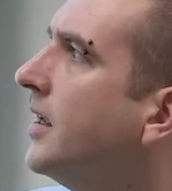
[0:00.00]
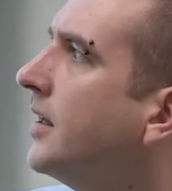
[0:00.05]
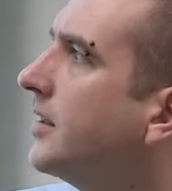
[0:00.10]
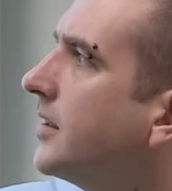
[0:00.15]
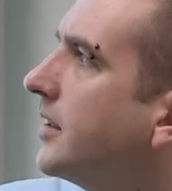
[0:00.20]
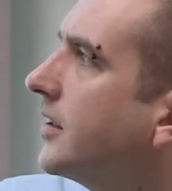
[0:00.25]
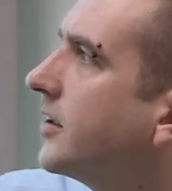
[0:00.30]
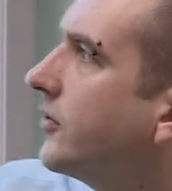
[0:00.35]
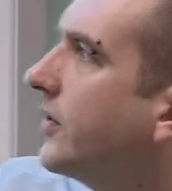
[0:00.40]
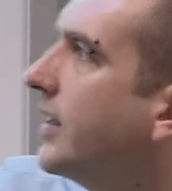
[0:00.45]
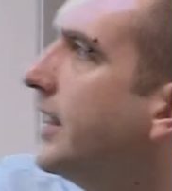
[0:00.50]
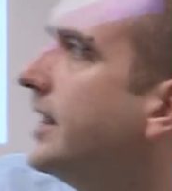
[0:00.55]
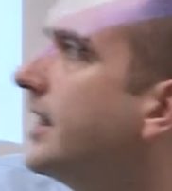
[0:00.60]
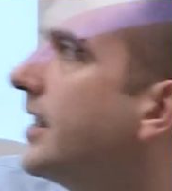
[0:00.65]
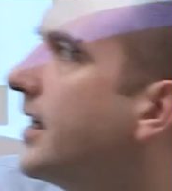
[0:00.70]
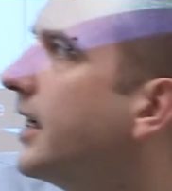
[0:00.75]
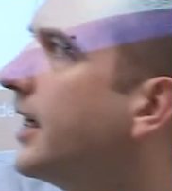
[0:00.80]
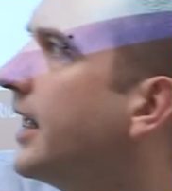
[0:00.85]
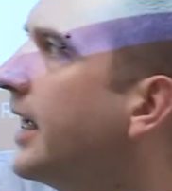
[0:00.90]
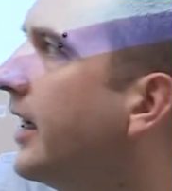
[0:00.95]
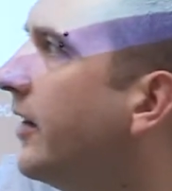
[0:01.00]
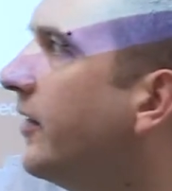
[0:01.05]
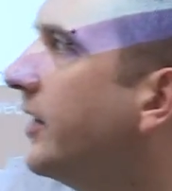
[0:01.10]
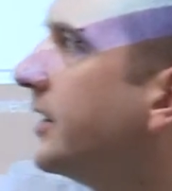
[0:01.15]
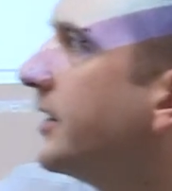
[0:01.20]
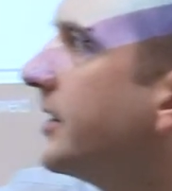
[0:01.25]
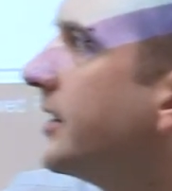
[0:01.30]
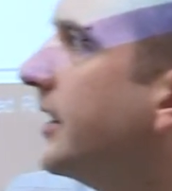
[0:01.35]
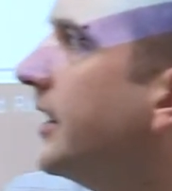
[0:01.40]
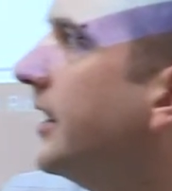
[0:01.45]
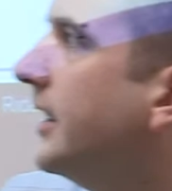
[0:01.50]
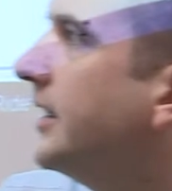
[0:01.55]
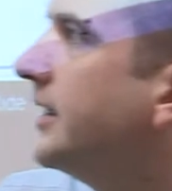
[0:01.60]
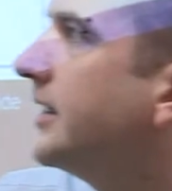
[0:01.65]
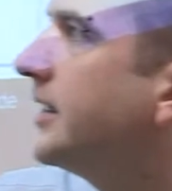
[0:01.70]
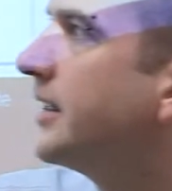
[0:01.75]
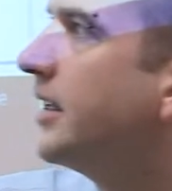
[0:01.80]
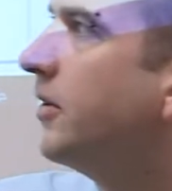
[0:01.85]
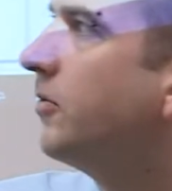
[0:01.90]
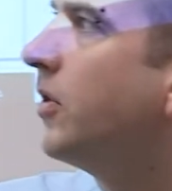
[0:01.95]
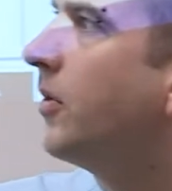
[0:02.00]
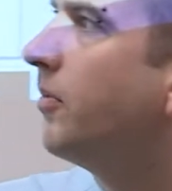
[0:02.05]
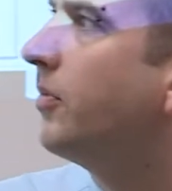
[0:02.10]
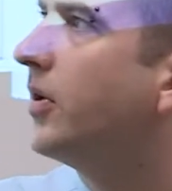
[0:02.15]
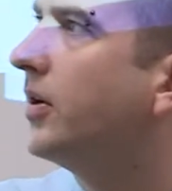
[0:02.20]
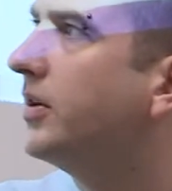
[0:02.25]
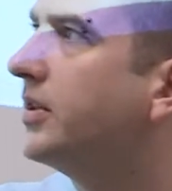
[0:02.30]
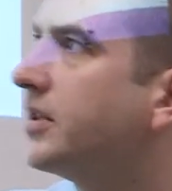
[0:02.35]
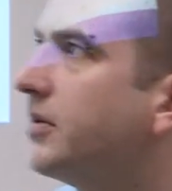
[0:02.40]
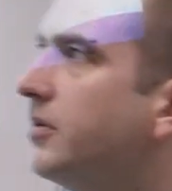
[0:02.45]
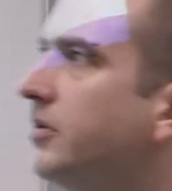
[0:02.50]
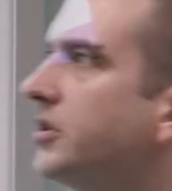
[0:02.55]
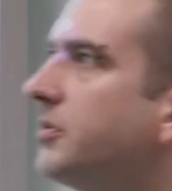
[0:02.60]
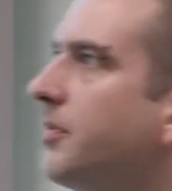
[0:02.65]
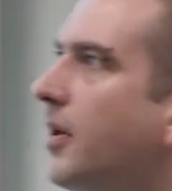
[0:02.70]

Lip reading: So the green line here is at what point someone's